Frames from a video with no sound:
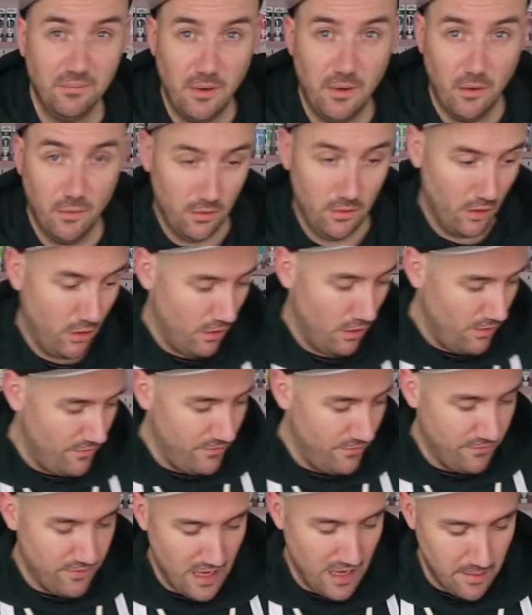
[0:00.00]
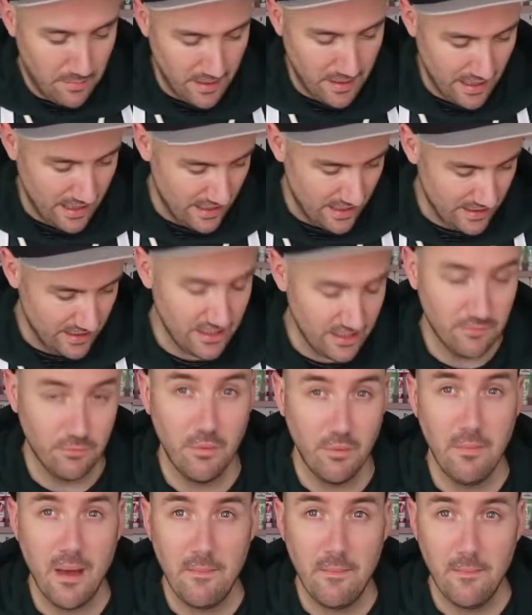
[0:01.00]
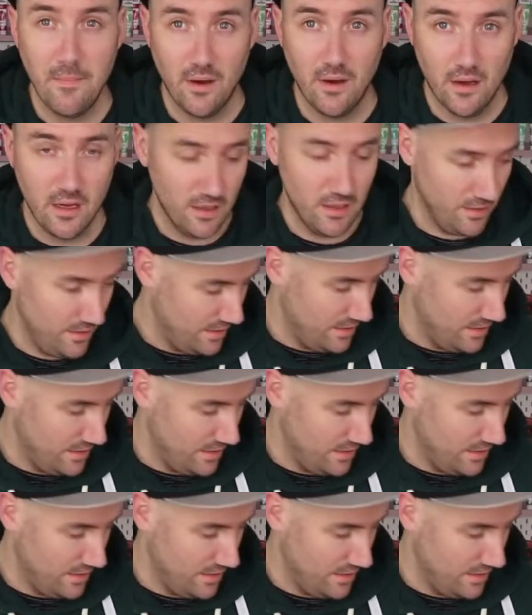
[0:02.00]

bowl off of that pan, and then remember,